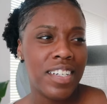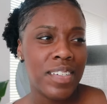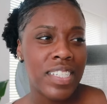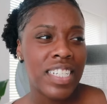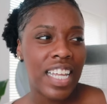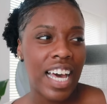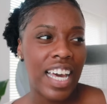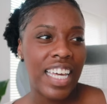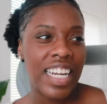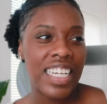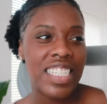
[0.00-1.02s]
It was a lot.
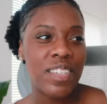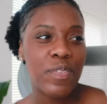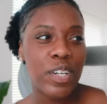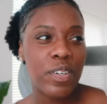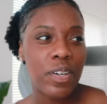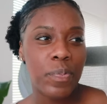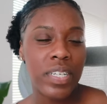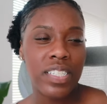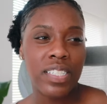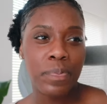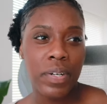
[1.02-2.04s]
And I did record
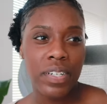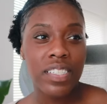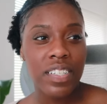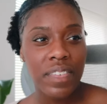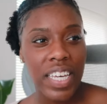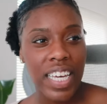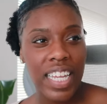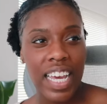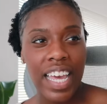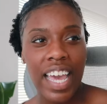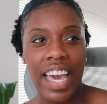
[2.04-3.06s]
pieces and parts of it, and
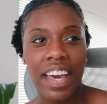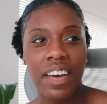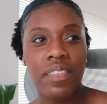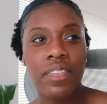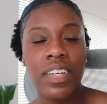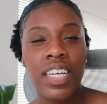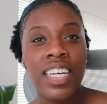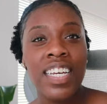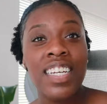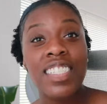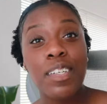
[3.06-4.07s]
I have
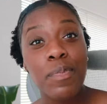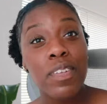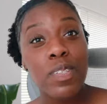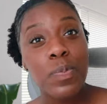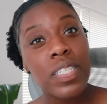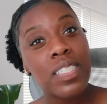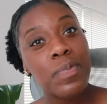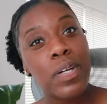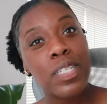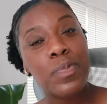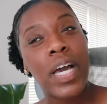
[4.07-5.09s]
some of those pieces and
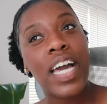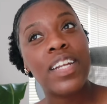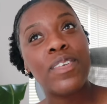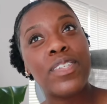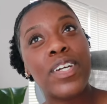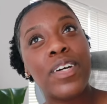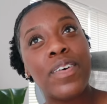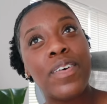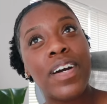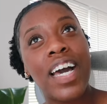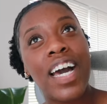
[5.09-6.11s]
parts, but I don't
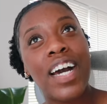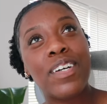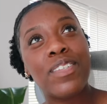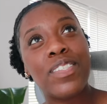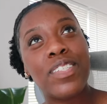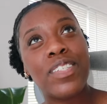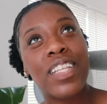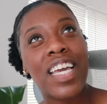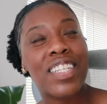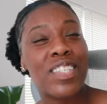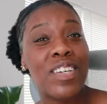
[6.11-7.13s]
know how to,
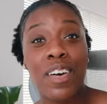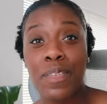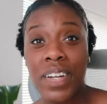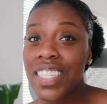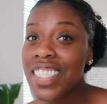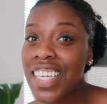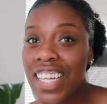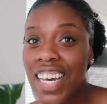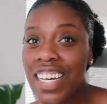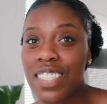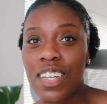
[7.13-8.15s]
like, do y'all want to see
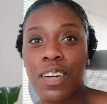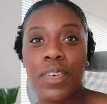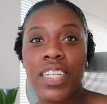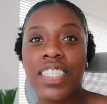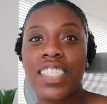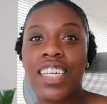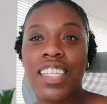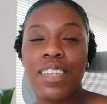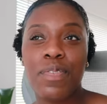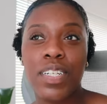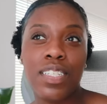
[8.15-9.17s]
that? Do y'all want to see
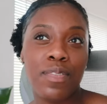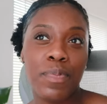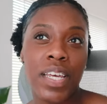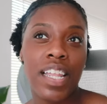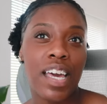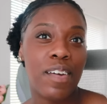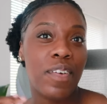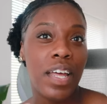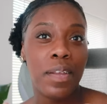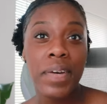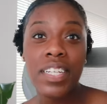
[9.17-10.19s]
the footage of me, like,
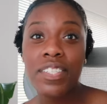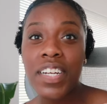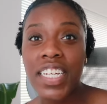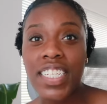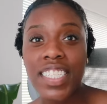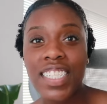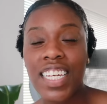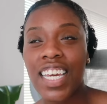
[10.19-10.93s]
finding my dress?